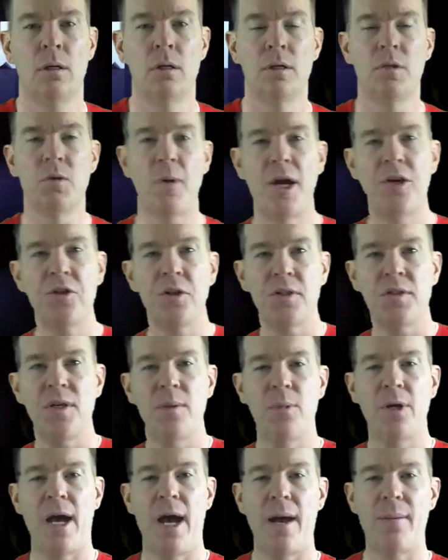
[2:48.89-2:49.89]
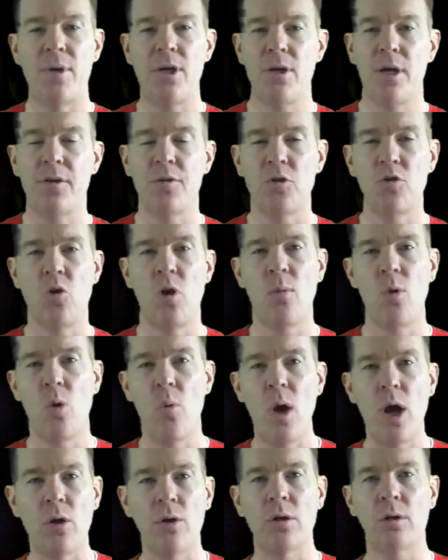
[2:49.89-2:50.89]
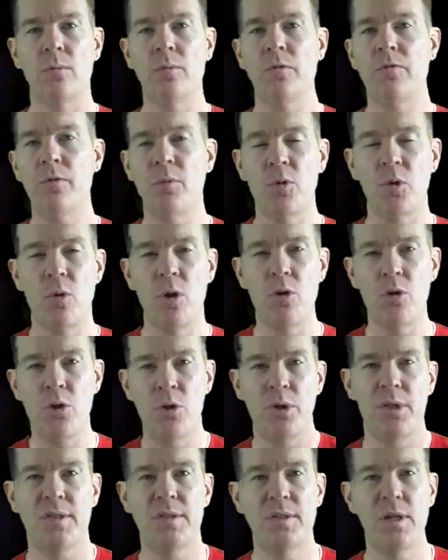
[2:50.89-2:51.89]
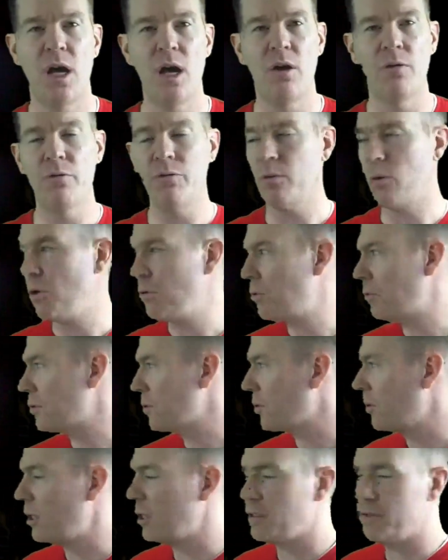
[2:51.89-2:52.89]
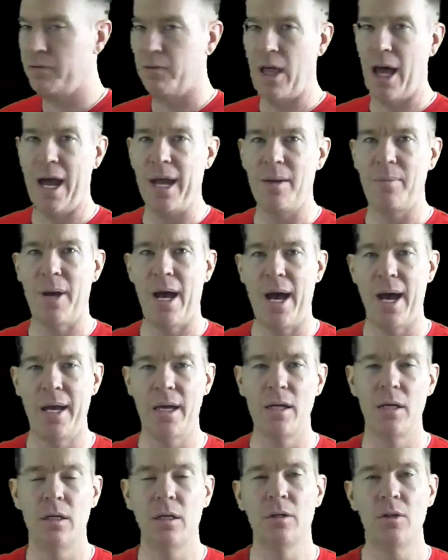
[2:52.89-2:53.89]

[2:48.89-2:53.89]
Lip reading: So as you can see behind me, you get the normal welcome from the Roku itself. The Roku screen is flying by.